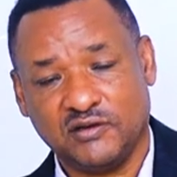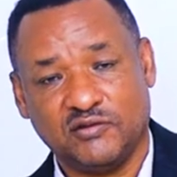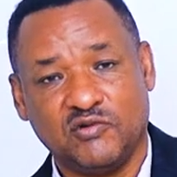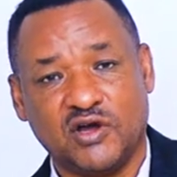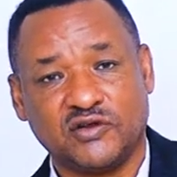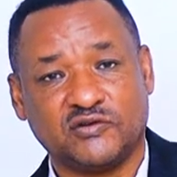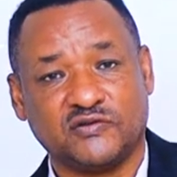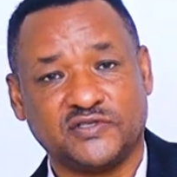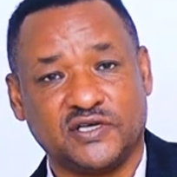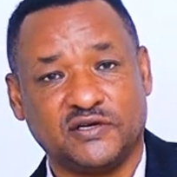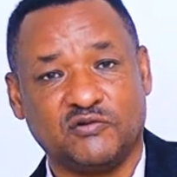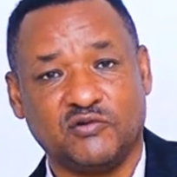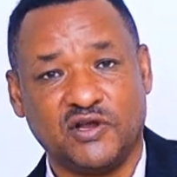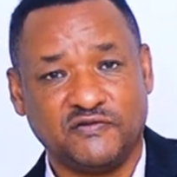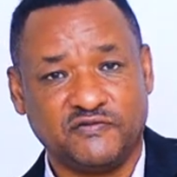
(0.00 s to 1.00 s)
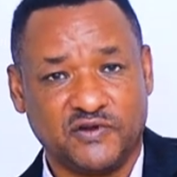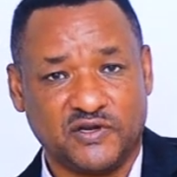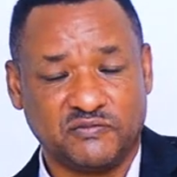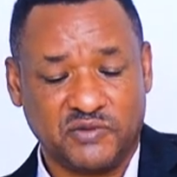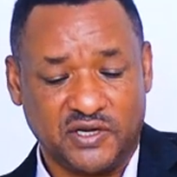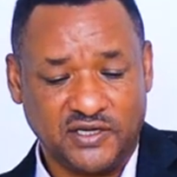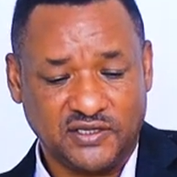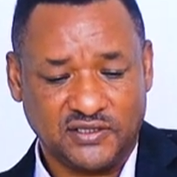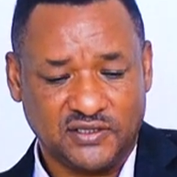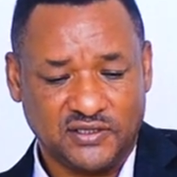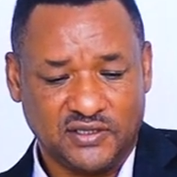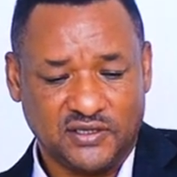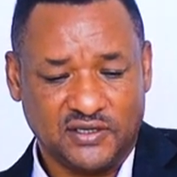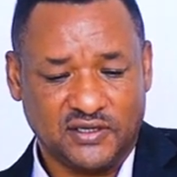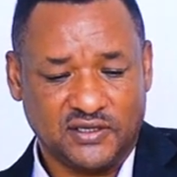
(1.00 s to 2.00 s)
one of the welfare
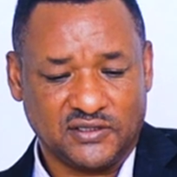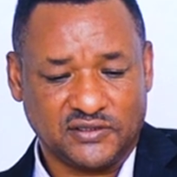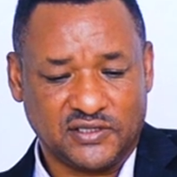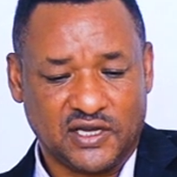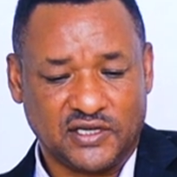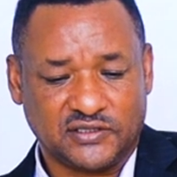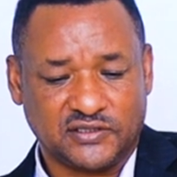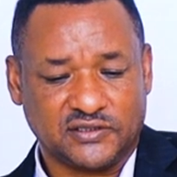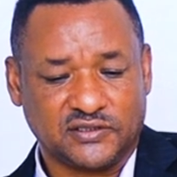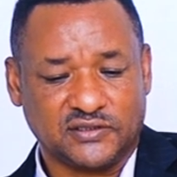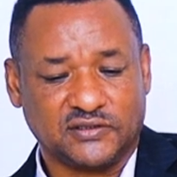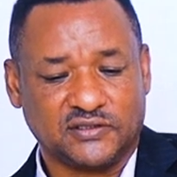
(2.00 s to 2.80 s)
being that